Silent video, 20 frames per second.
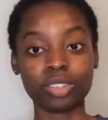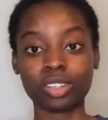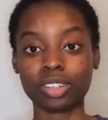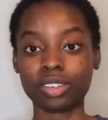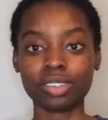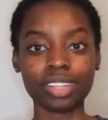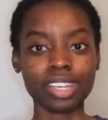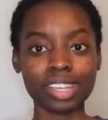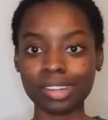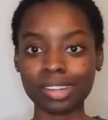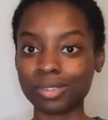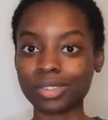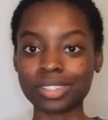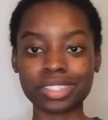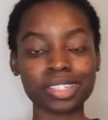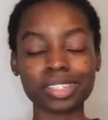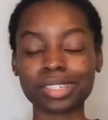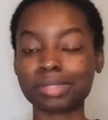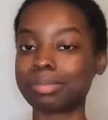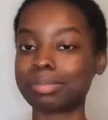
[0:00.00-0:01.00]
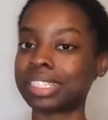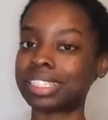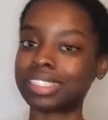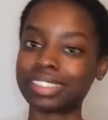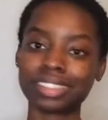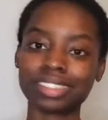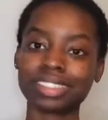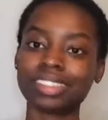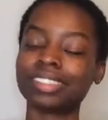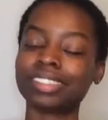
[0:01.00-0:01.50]
You know, that don't concern me.
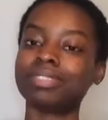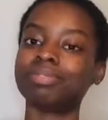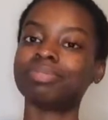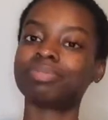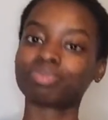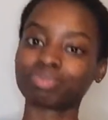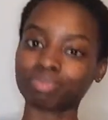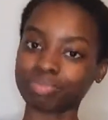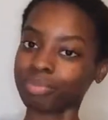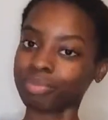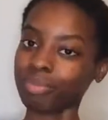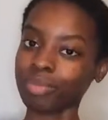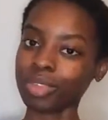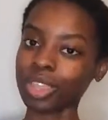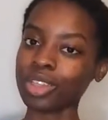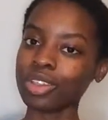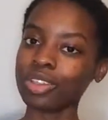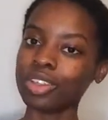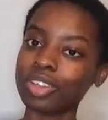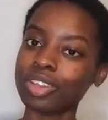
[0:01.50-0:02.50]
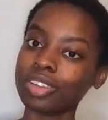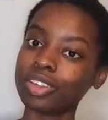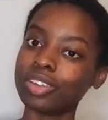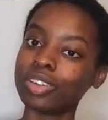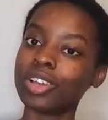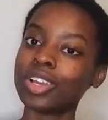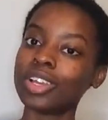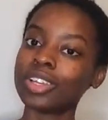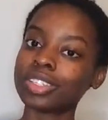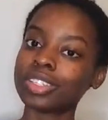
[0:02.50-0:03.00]
You know,
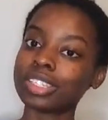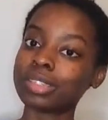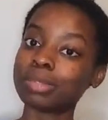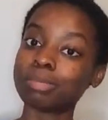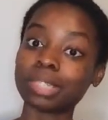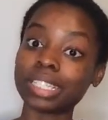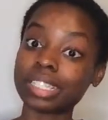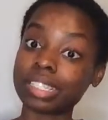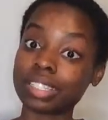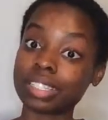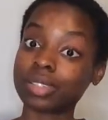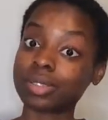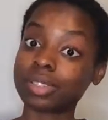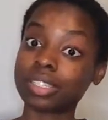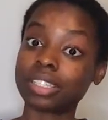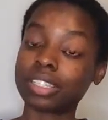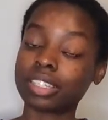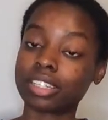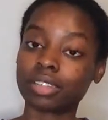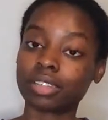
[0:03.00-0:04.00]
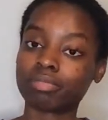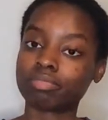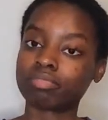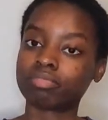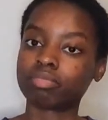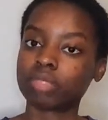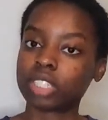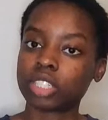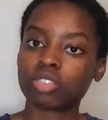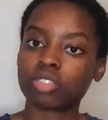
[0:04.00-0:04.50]
and the bus still sitting there.
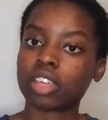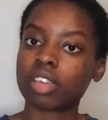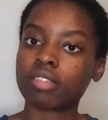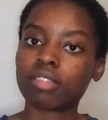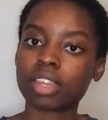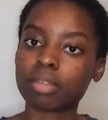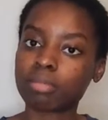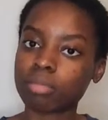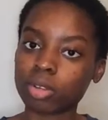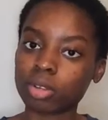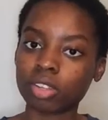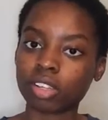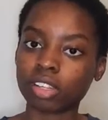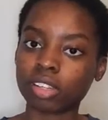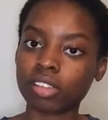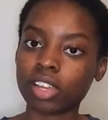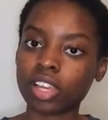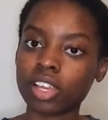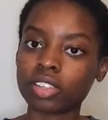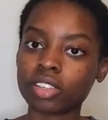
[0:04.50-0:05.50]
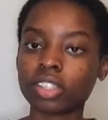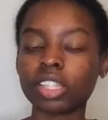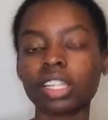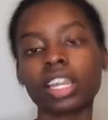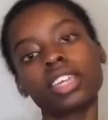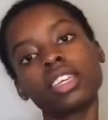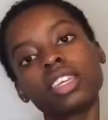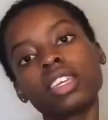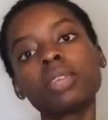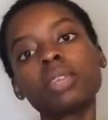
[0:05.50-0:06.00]
Bus driver ain't pull off. So they're
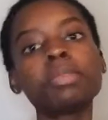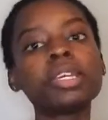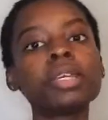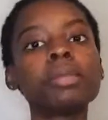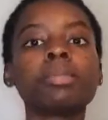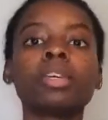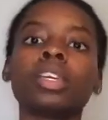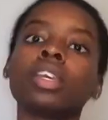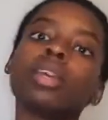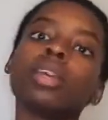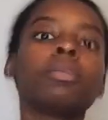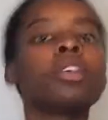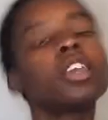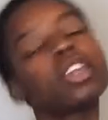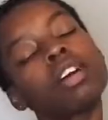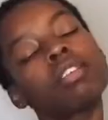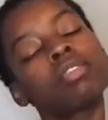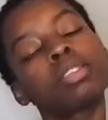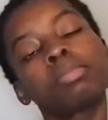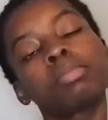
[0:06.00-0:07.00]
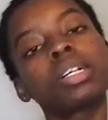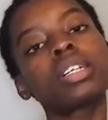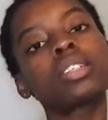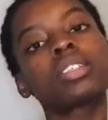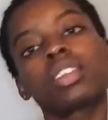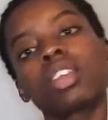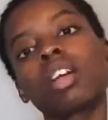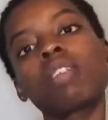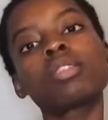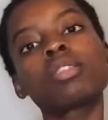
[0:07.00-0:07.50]
like, yeah, man, get off the bus.